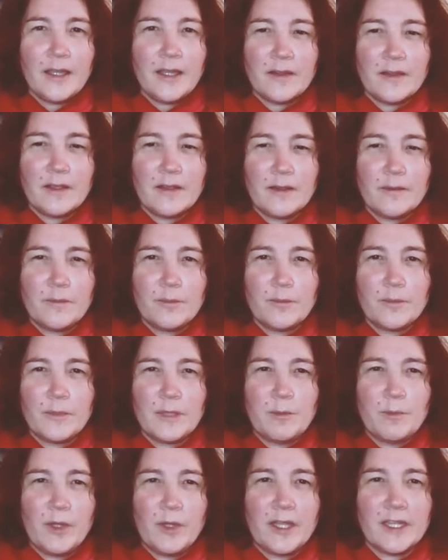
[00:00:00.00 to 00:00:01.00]
And
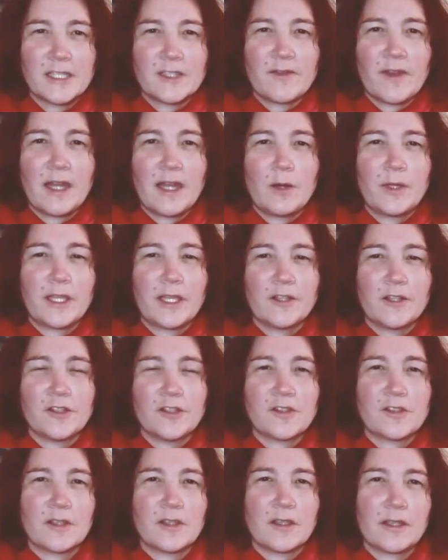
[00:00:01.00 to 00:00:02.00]
in Berit's file, we can
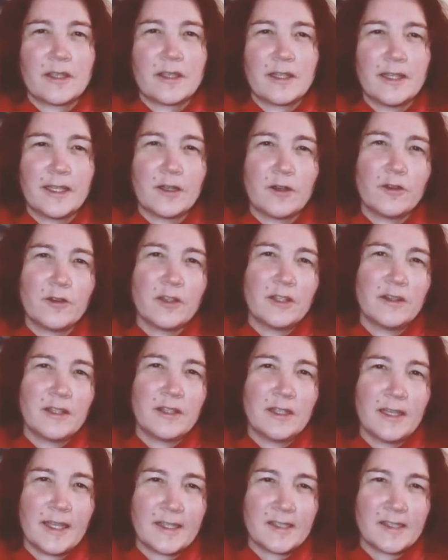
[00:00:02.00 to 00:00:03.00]
just click on
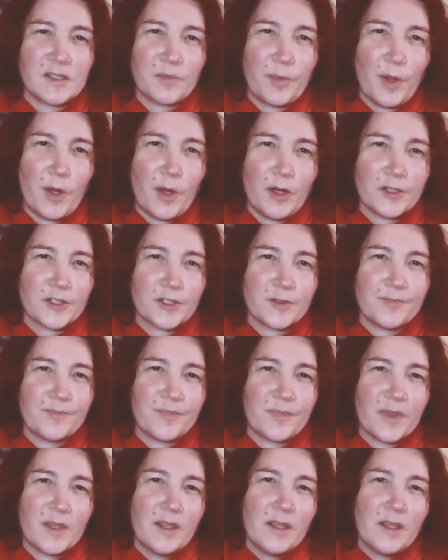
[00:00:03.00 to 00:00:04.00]
the next part.
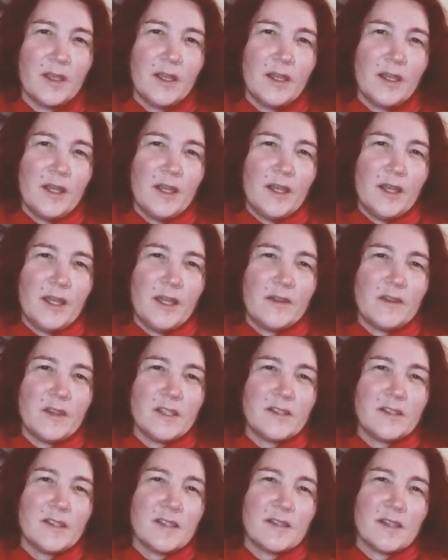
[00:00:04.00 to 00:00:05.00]
And
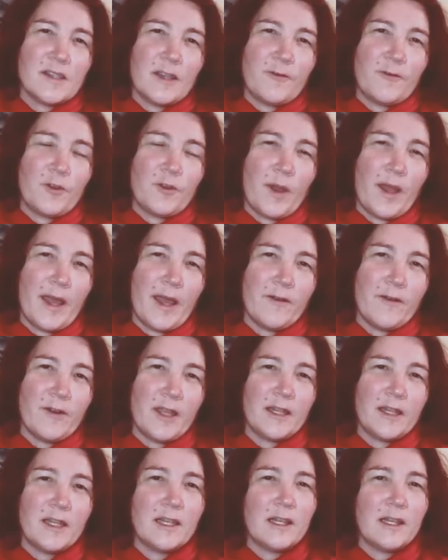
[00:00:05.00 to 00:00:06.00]
this is if you have
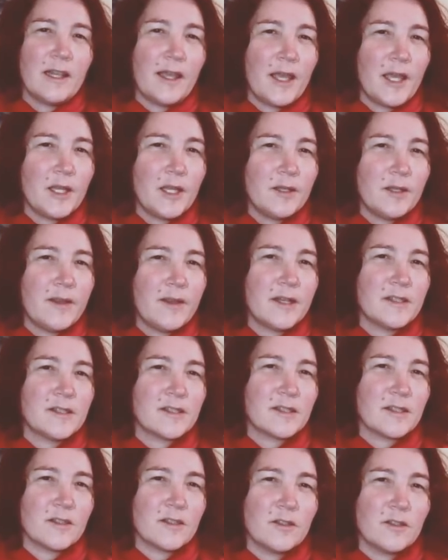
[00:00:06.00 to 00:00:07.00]
any land
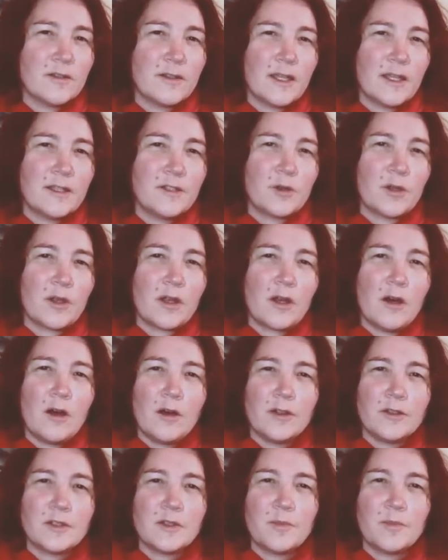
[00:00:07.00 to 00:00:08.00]
that you
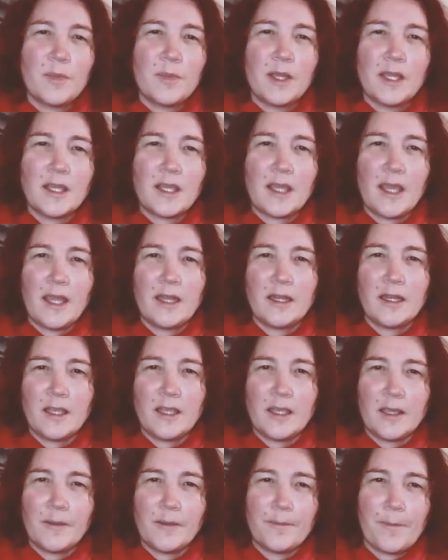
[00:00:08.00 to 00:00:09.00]
can't make
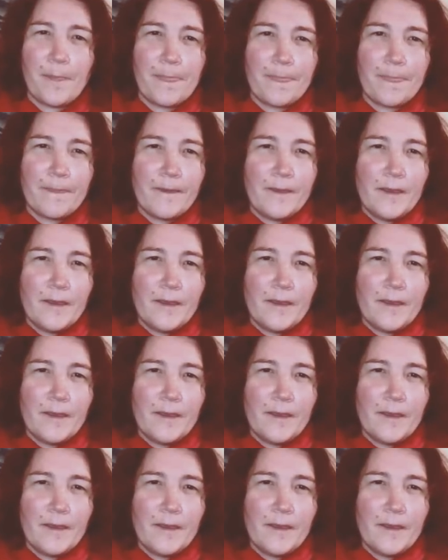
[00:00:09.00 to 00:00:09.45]
any